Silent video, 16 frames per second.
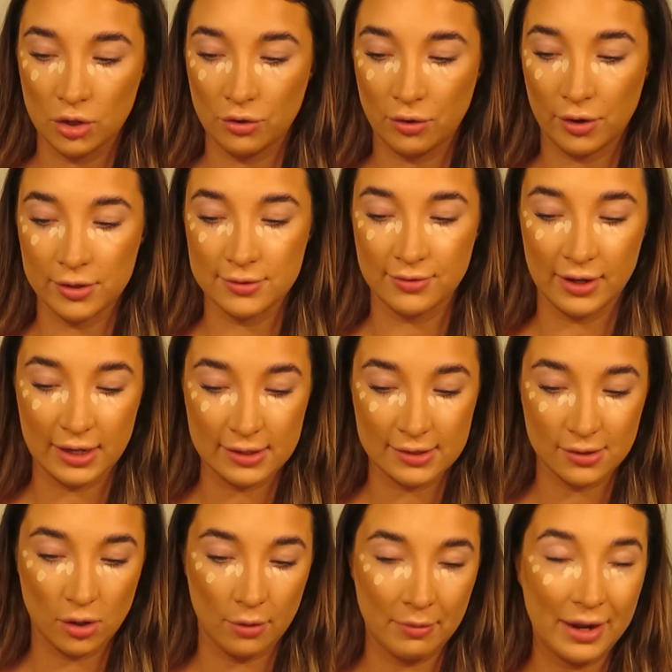crow's feet.
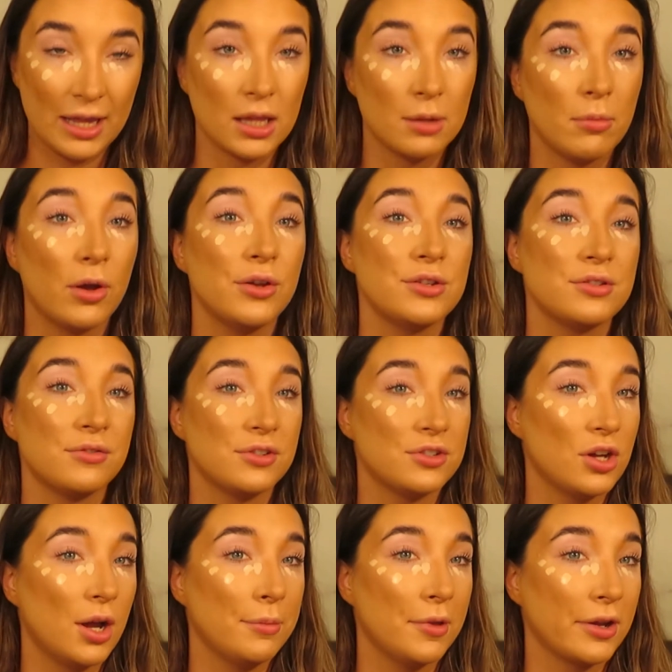So I'm making the most of the
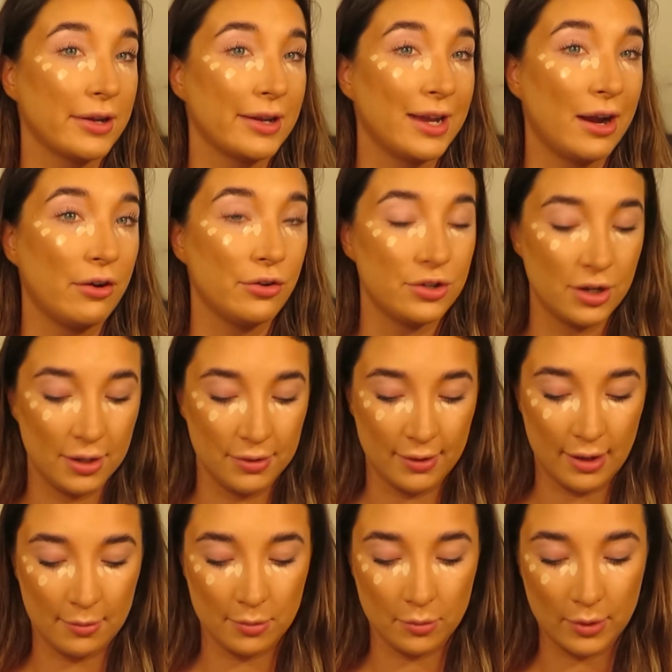time that I can carry on doing
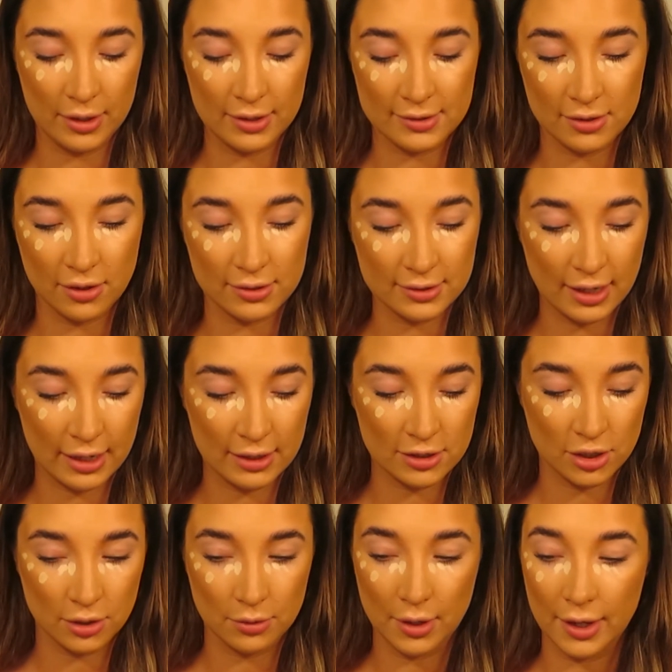that. But when it starts getting
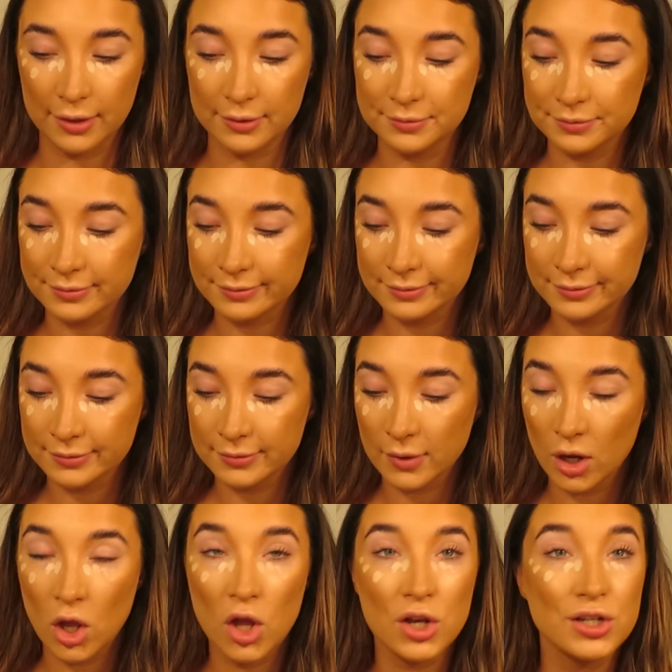too
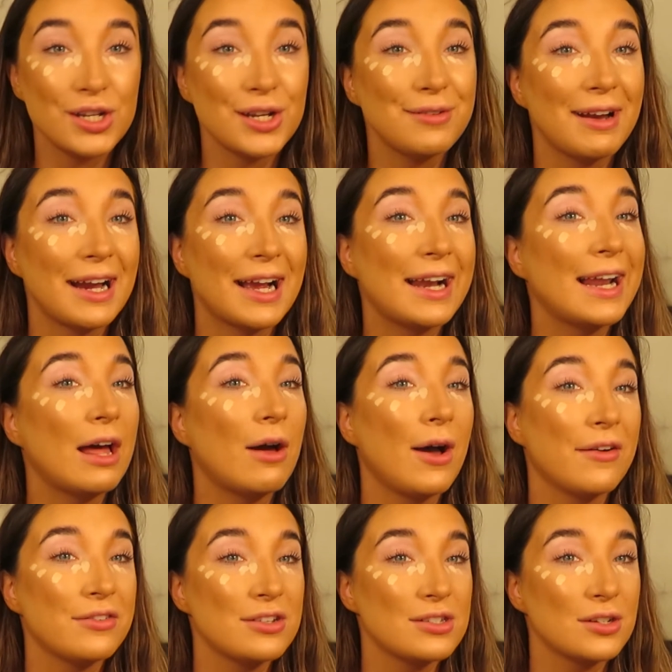wrinkly, I'll
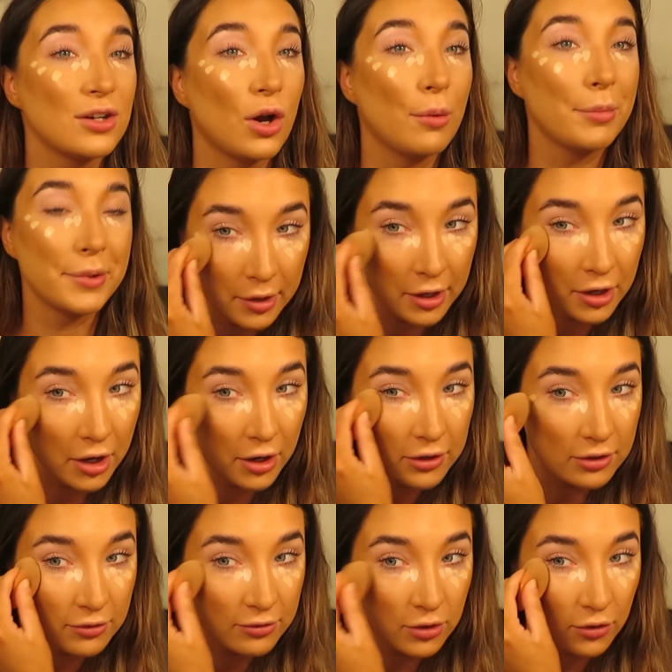have to stop. I'm gonna go
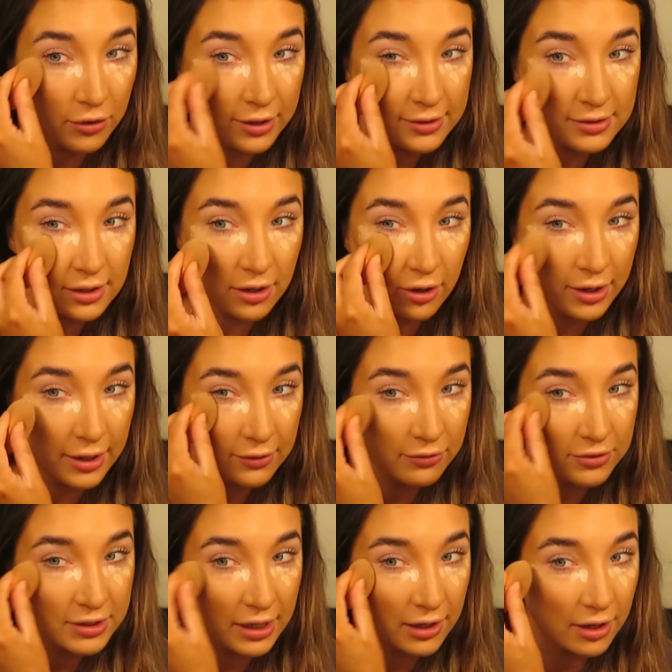to the florist tonight
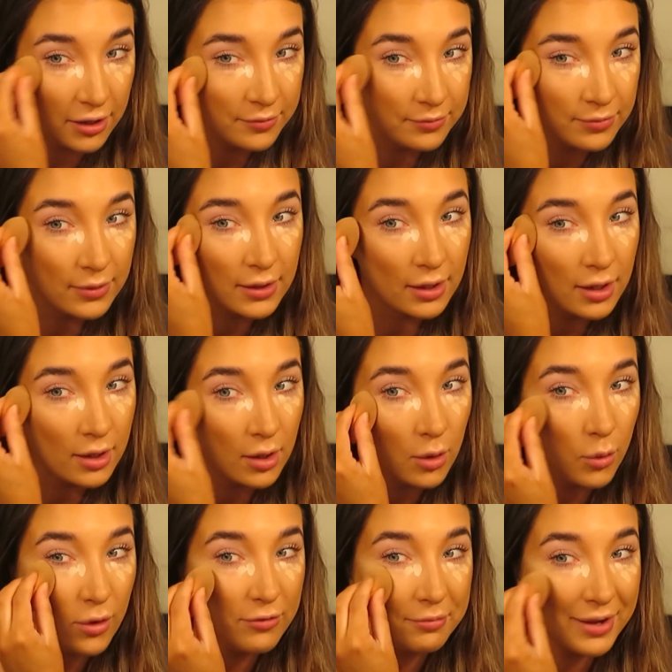for dinner
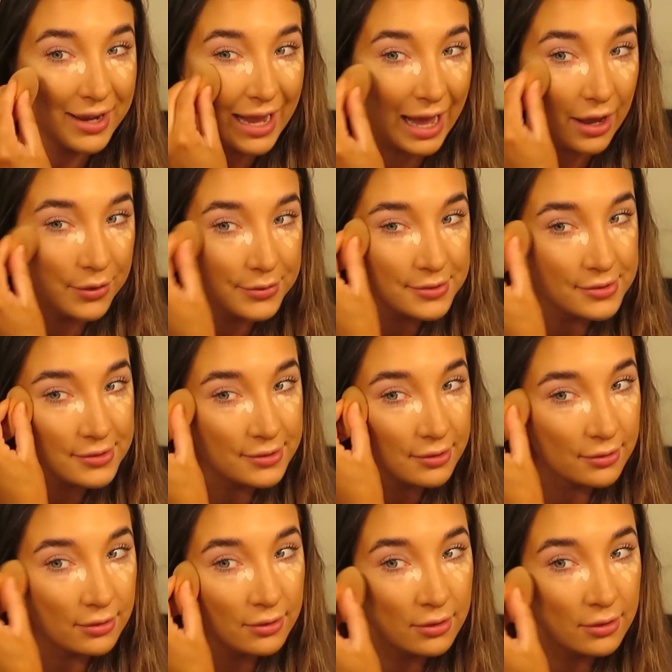with my gals.